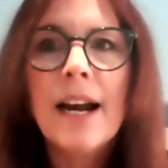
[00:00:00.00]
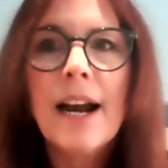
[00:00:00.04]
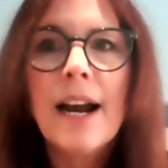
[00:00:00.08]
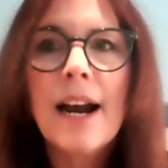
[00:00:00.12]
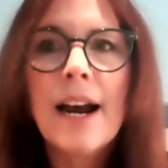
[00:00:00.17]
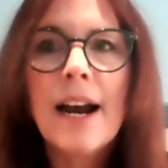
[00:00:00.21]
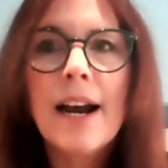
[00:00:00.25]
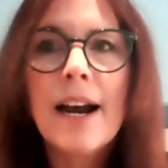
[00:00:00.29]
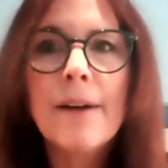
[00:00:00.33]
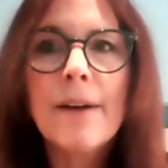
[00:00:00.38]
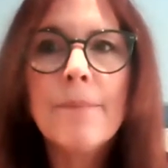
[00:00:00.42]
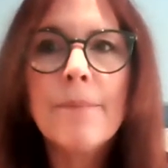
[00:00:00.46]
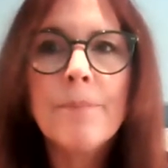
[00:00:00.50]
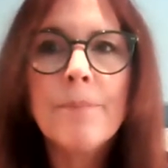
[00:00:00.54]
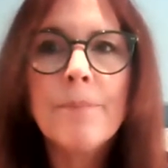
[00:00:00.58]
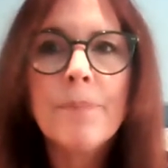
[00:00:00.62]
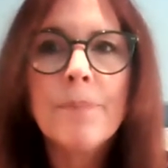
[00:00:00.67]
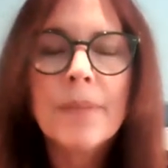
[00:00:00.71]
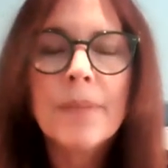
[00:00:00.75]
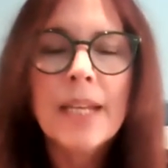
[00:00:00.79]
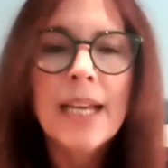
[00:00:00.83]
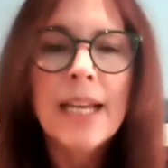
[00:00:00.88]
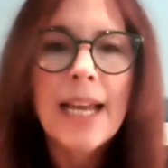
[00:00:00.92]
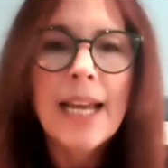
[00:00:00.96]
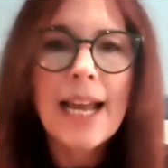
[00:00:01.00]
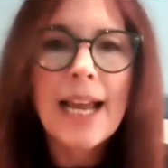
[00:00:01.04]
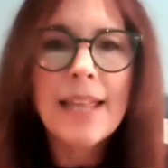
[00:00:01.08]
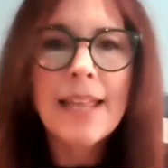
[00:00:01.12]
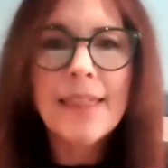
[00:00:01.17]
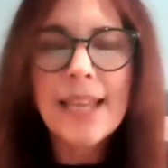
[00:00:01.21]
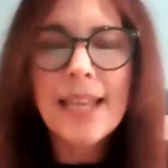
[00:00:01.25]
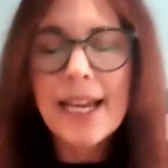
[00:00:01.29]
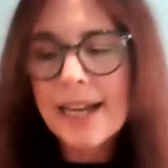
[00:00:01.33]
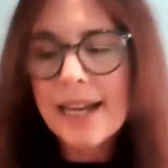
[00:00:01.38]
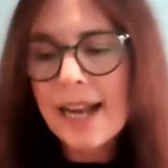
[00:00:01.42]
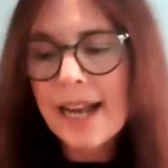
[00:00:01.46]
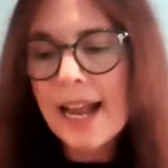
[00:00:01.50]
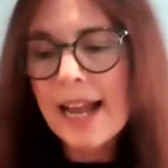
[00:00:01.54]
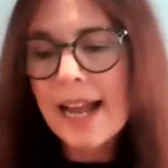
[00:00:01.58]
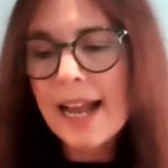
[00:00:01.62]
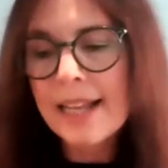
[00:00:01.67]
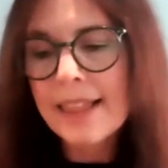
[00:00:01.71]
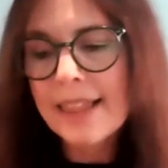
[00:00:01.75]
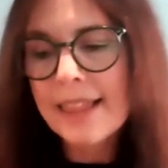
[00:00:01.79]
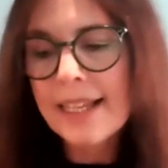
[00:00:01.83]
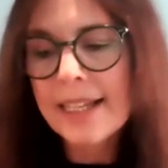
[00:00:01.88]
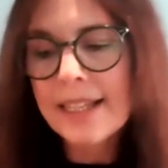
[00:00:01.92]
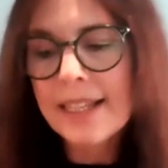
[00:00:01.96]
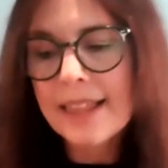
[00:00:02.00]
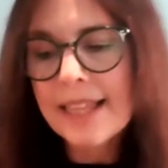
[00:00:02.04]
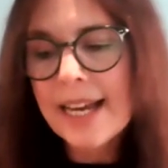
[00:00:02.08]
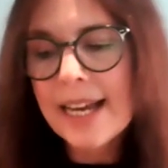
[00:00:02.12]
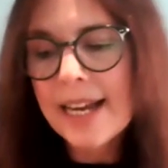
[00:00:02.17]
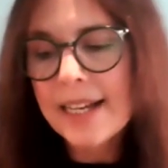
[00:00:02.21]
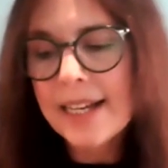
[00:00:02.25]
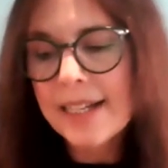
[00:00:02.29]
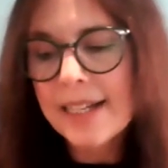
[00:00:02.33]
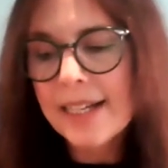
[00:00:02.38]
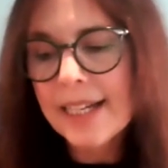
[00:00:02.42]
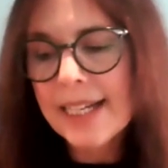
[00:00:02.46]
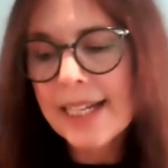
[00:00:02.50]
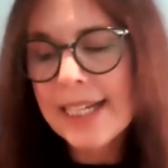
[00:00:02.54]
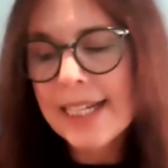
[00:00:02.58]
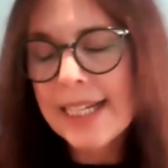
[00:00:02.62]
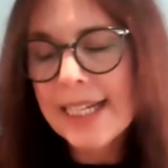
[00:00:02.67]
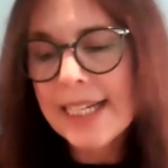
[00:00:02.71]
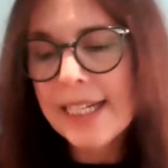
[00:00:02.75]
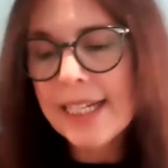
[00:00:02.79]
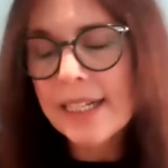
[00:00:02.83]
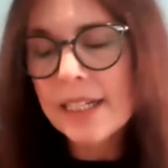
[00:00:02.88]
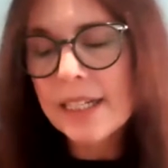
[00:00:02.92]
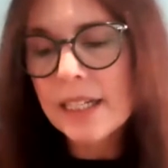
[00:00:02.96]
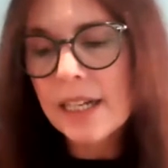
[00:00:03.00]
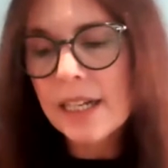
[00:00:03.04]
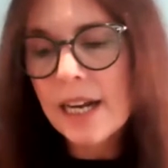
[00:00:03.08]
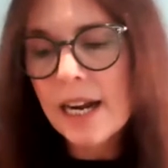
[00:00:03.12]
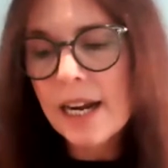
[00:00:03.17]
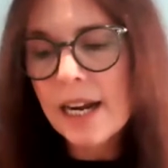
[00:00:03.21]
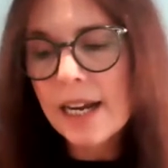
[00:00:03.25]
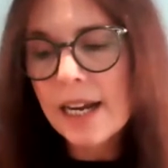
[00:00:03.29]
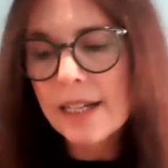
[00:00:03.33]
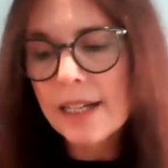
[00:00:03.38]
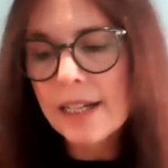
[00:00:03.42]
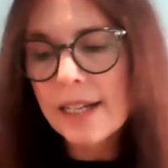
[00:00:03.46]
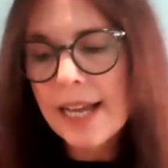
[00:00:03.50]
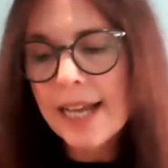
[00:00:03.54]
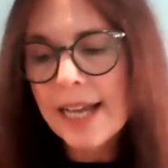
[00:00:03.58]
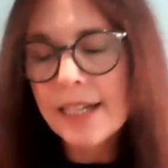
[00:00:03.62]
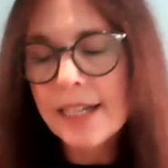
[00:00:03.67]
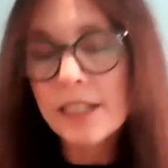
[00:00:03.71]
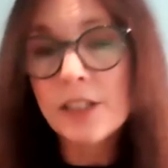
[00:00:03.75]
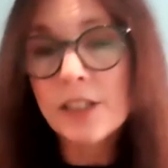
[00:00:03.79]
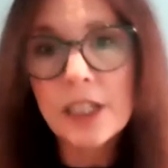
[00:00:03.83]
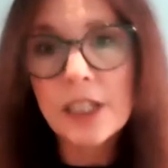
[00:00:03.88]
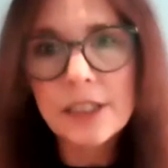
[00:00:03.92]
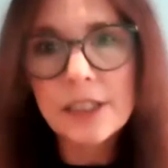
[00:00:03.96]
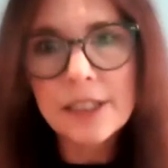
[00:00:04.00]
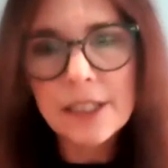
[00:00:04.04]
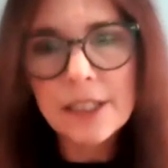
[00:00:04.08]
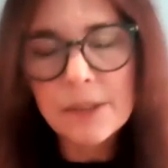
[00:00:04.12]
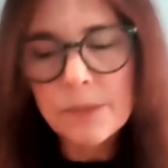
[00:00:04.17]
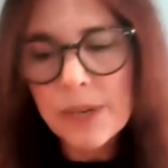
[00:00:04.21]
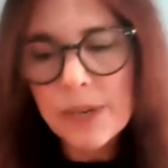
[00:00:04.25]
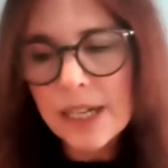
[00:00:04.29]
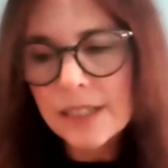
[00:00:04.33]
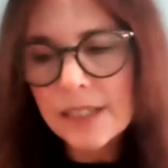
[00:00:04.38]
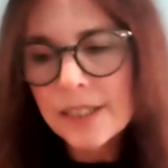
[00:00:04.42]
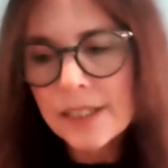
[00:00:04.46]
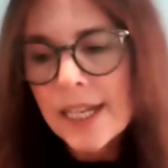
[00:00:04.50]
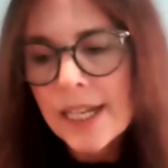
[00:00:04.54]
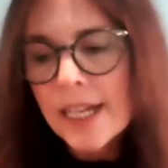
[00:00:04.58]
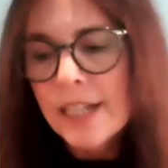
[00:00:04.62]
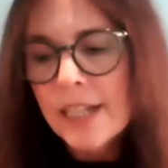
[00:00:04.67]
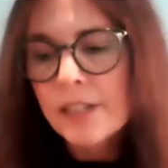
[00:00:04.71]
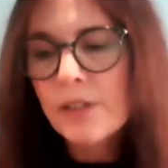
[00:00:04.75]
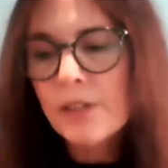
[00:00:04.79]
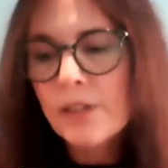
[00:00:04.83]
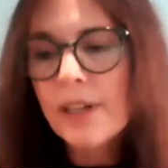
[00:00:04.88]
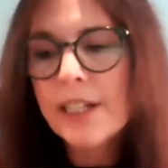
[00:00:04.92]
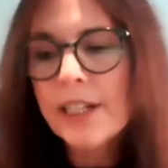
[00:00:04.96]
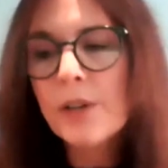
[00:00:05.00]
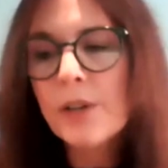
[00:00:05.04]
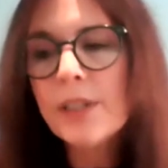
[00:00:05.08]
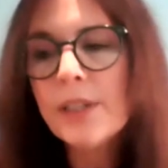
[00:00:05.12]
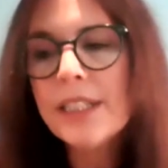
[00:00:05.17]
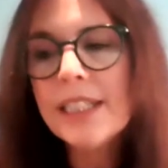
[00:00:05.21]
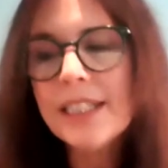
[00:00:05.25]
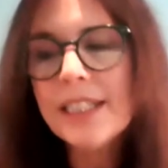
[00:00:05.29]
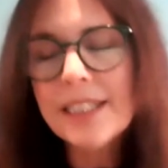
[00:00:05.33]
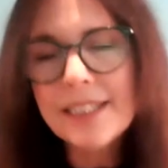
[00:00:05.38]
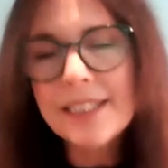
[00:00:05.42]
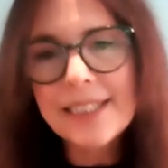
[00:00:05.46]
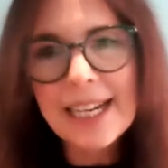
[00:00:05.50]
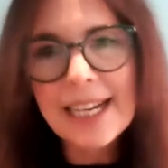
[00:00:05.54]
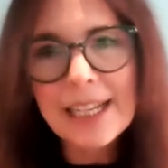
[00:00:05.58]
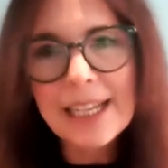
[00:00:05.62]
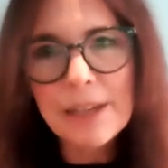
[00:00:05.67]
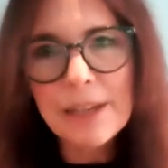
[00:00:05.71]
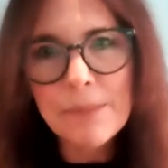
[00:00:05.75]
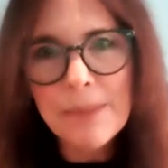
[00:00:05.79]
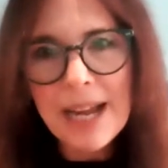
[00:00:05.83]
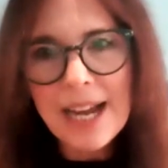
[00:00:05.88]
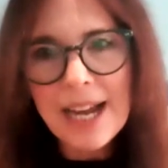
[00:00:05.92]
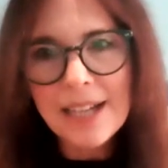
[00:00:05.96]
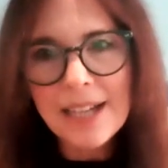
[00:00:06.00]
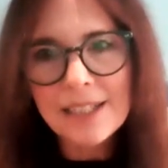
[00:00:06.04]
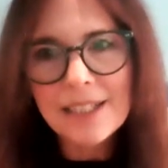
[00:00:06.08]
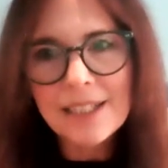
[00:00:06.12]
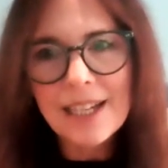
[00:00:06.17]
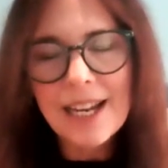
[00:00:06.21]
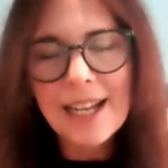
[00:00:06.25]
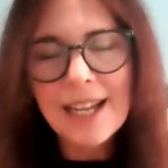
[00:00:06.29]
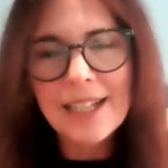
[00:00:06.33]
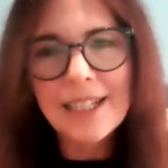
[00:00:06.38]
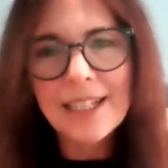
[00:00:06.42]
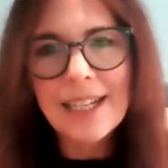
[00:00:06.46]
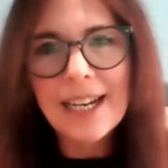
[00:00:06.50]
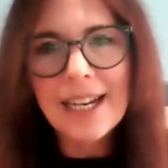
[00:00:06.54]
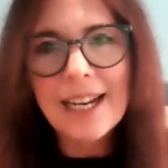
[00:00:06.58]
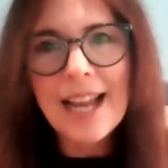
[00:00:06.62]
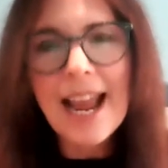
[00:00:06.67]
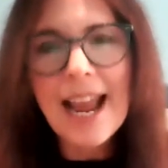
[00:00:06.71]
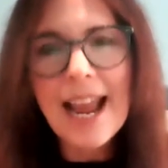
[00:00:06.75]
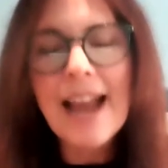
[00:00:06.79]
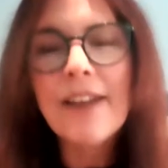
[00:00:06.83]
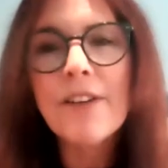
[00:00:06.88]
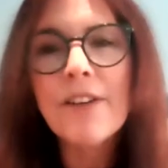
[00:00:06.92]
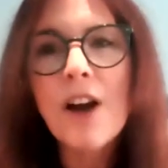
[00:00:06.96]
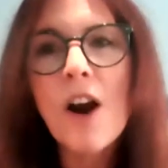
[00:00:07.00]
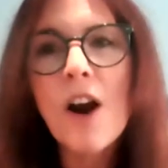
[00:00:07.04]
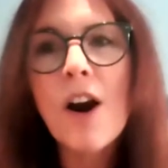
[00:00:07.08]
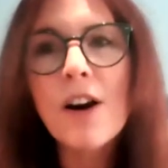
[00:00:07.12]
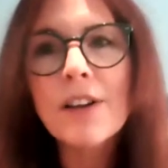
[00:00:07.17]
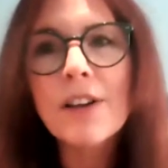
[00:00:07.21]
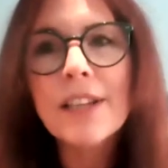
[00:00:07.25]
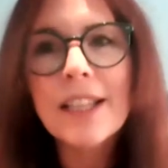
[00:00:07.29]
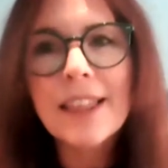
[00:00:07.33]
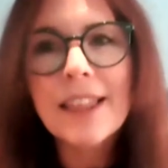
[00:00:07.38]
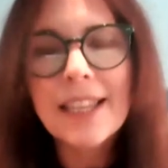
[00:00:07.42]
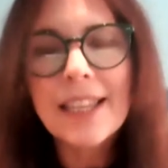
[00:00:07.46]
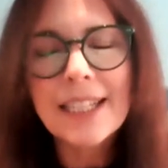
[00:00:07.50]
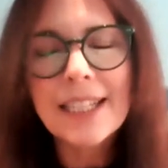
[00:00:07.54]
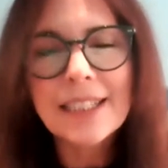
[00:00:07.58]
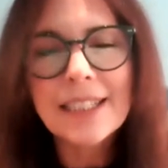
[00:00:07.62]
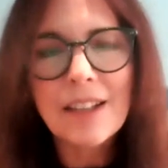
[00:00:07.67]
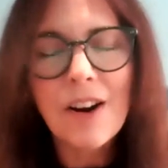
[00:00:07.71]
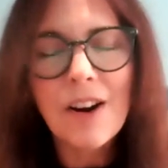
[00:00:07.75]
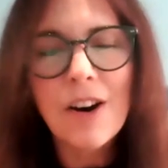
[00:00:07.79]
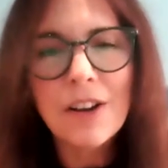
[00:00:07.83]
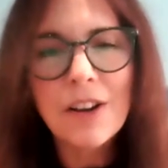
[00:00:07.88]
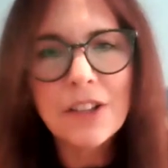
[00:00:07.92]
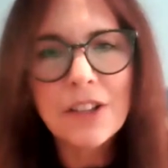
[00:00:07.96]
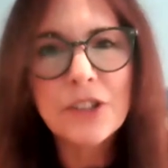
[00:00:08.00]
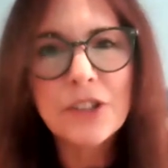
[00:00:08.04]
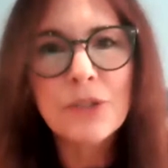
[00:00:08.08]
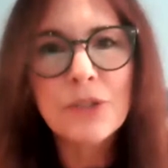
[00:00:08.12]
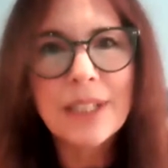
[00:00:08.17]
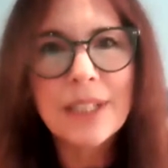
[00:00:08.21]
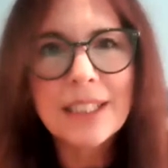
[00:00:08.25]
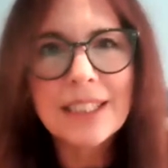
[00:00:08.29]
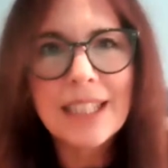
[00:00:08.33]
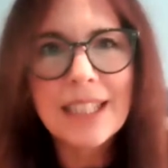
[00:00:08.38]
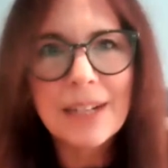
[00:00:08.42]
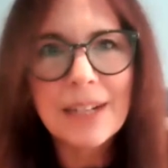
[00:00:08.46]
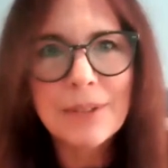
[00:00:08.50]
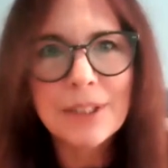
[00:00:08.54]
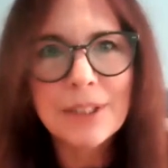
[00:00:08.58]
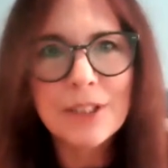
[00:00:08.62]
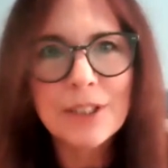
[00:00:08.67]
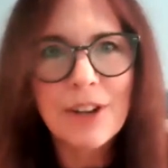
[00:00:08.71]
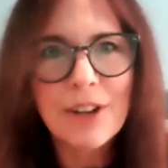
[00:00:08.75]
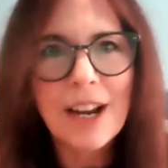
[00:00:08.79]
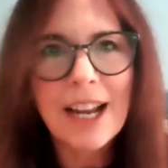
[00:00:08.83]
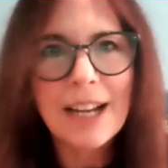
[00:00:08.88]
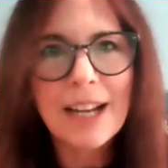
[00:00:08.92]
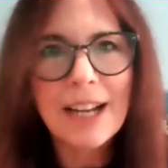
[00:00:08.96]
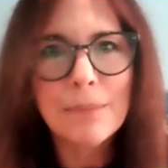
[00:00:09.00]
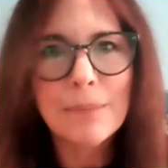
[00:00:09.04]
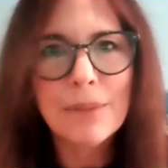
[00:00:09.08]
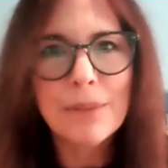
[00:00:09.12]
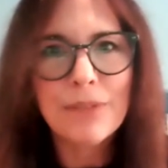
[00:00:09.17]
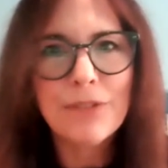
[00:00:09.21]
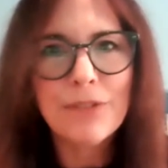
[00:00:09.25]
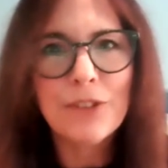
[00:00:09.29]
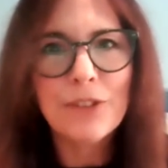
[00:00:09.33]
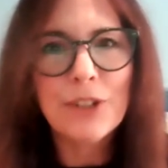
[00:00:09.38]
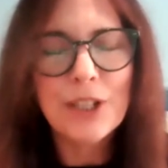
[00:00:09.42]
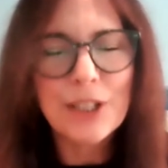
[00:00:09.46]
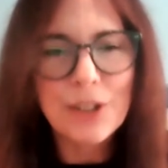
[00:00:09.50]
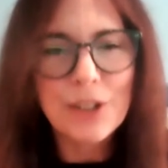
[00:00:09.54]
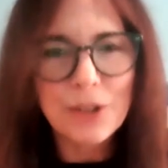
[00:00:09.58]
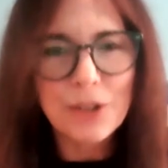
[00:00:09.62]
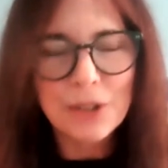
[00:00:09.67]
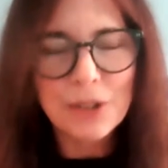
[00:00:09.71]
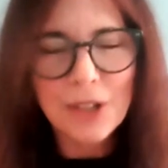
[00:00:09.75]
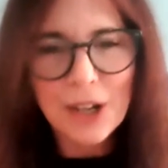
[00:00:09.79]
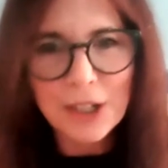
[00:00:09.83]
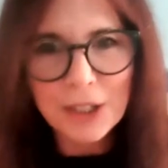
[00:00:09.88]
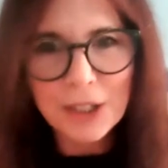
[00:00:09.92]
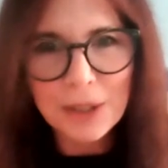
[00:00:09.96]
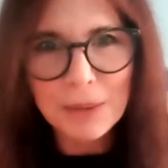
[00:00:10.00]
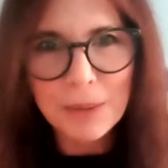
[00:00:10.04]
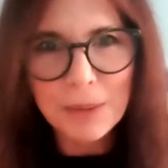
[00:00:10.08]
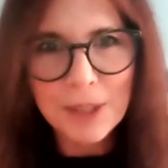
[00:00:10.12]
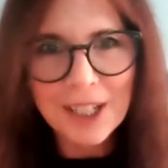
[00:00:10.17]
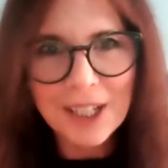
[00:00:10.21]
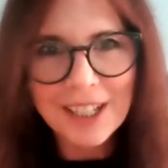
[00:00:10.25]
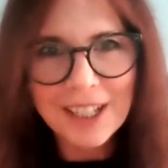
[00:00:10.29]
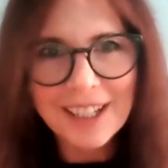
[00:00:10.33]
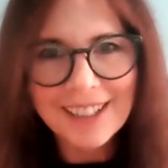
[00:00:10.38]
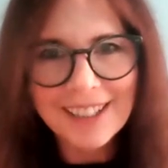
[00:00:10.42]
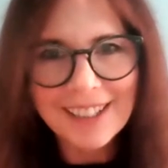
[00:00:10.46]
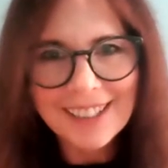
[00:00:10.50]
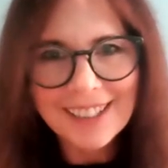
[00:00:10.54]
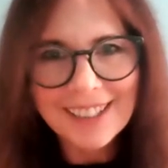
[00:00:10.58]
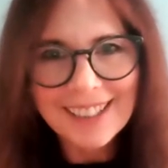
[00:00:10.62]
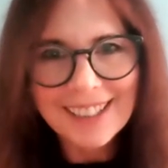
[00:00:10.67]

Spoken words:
And then I think that he had adjusted well. So I go into the second match, and all the tricks I was trying before no longer work.